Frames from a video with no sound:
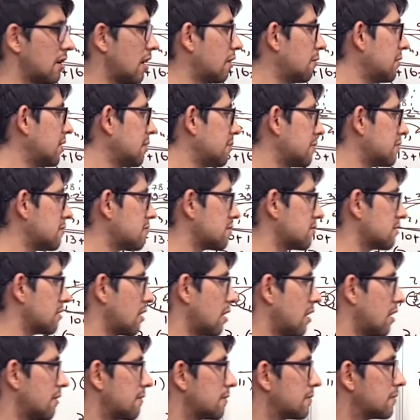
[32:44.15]
How many pairs do you
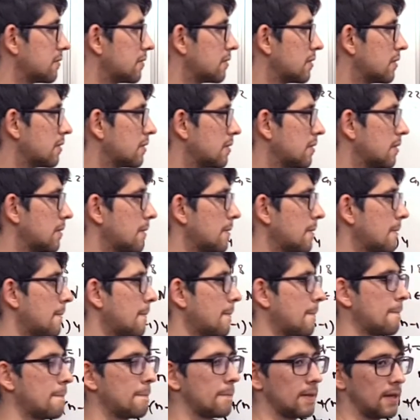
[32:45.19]
have?
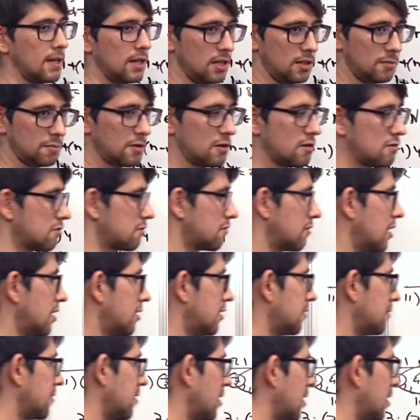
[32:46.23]
8 pairs, right?